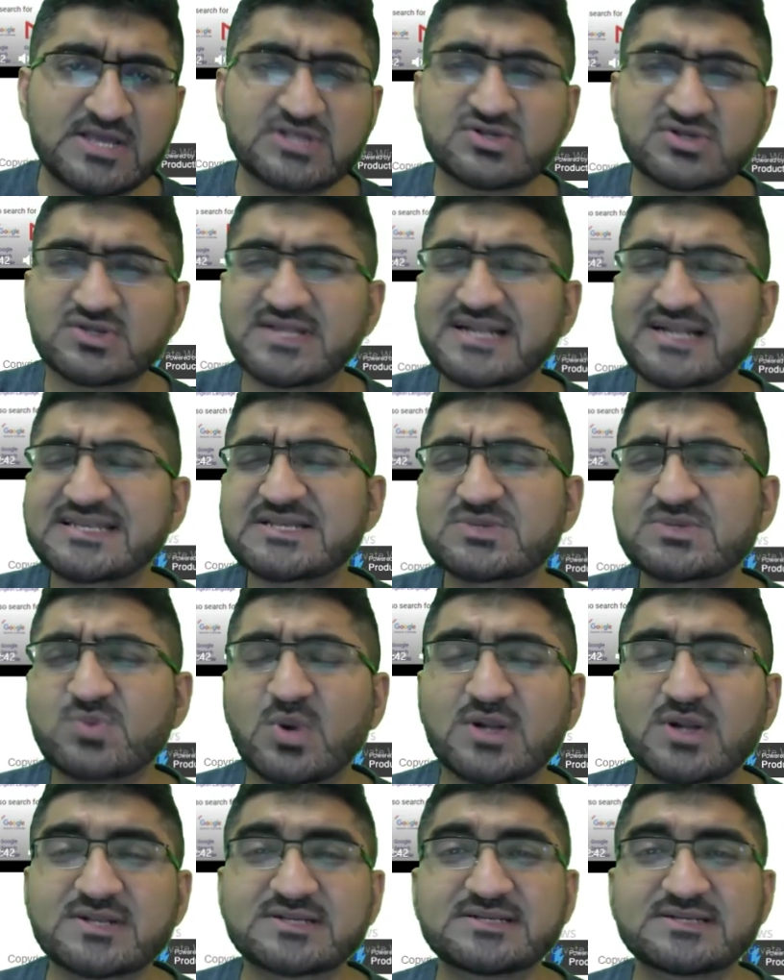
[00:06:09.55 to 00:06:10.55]
So that is
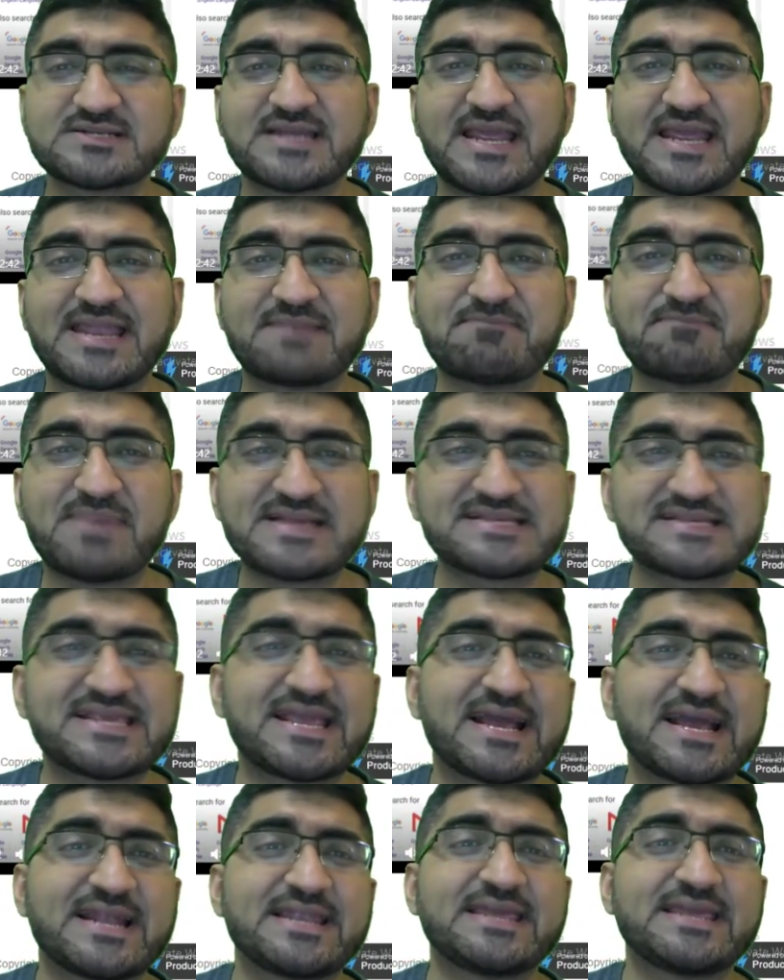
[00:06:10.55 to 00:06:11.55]
what in
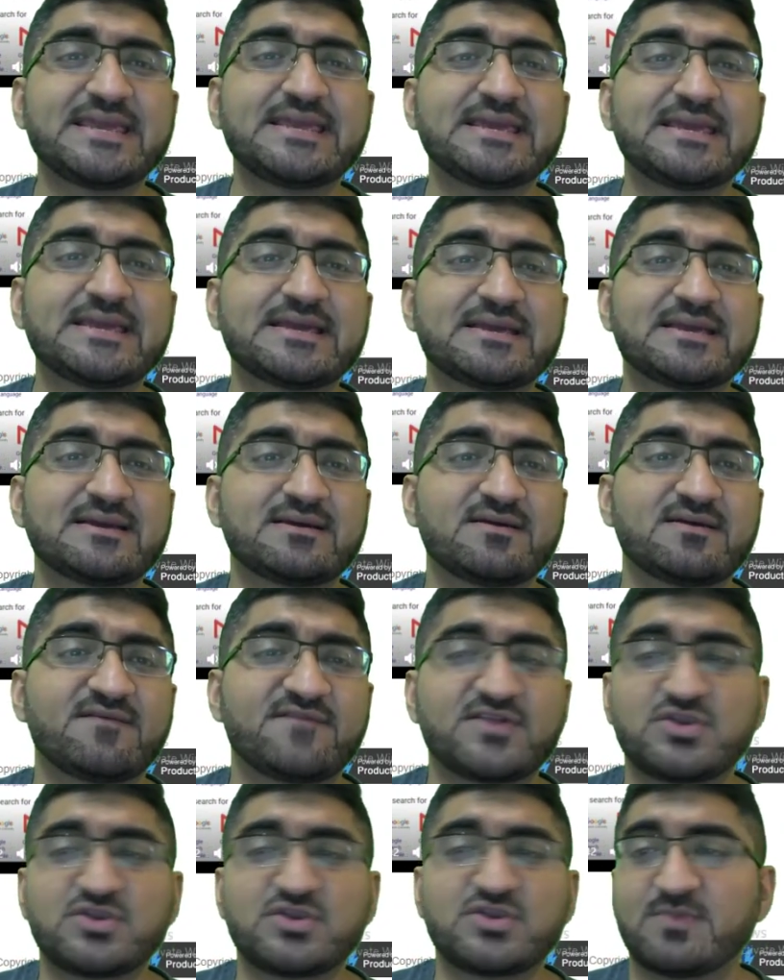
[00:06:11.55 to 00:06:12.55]
basically
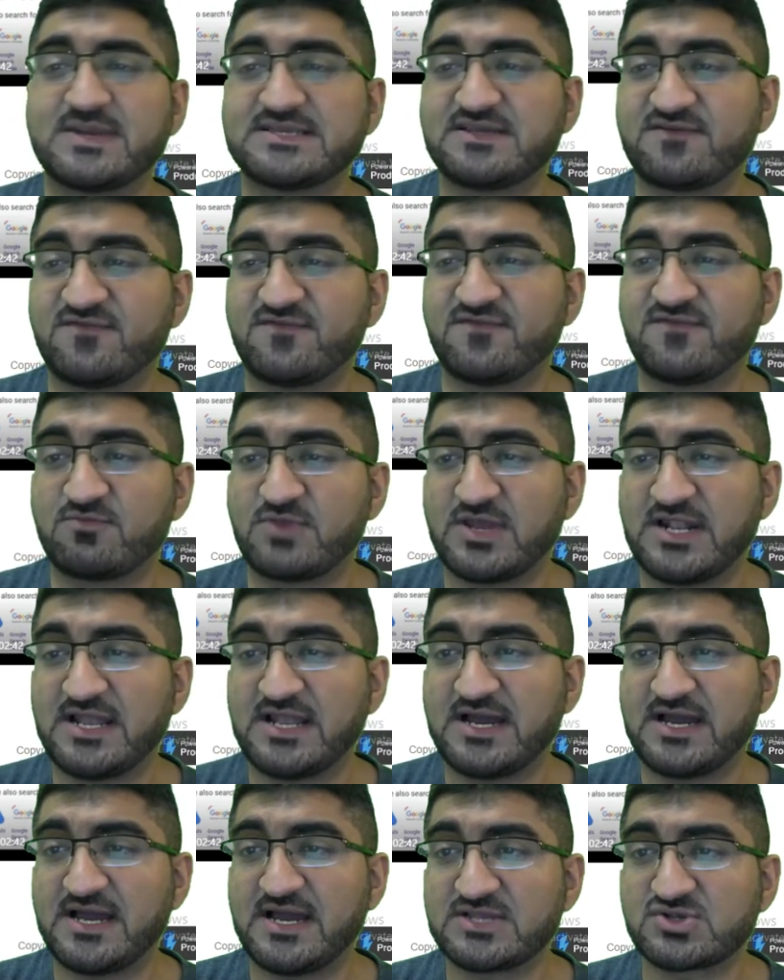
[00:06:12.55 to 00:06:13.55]
video magic
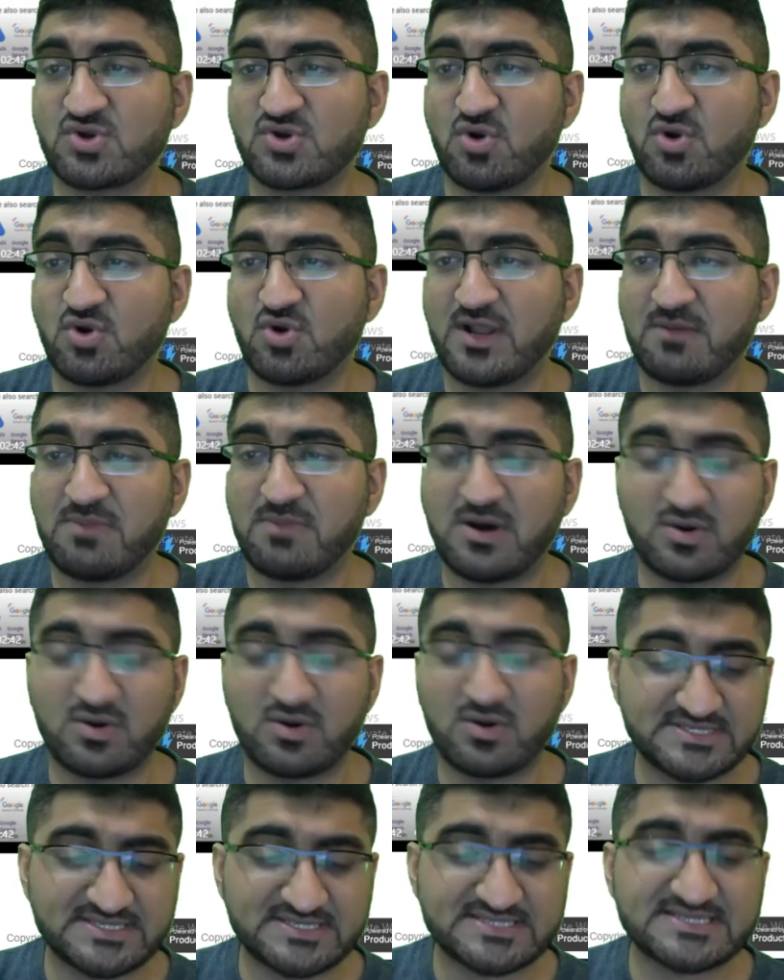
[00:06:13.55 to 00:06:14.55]
formula is all
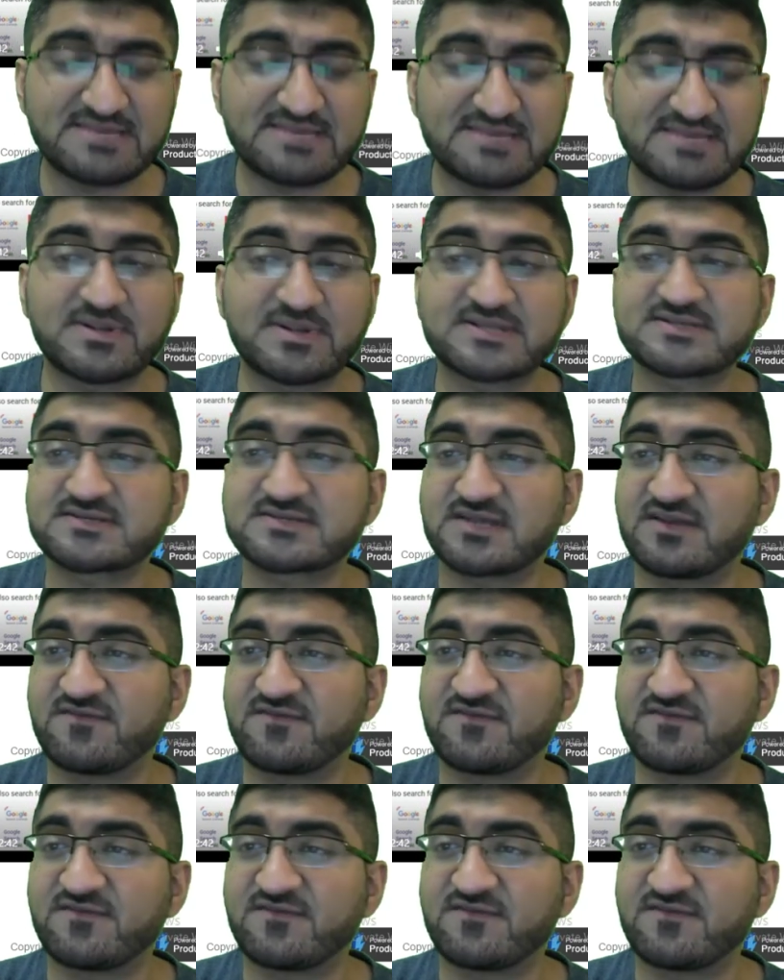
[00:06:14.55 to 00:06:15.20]
about. It's a simple